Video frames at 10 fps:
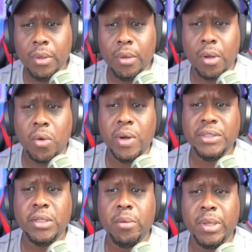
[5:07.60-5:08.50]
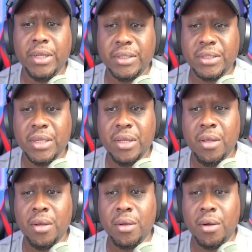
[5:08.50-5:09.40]
According to the police,
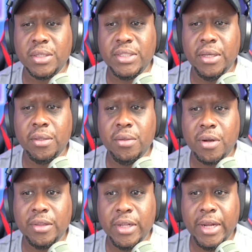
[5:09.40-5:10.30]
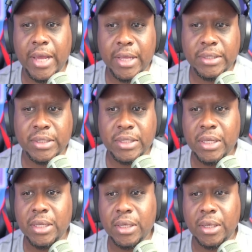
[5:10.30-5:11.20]
Garcia Rodriguez
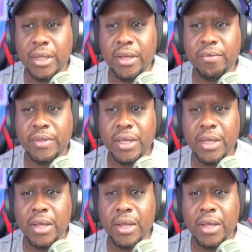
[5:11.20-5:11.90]
lived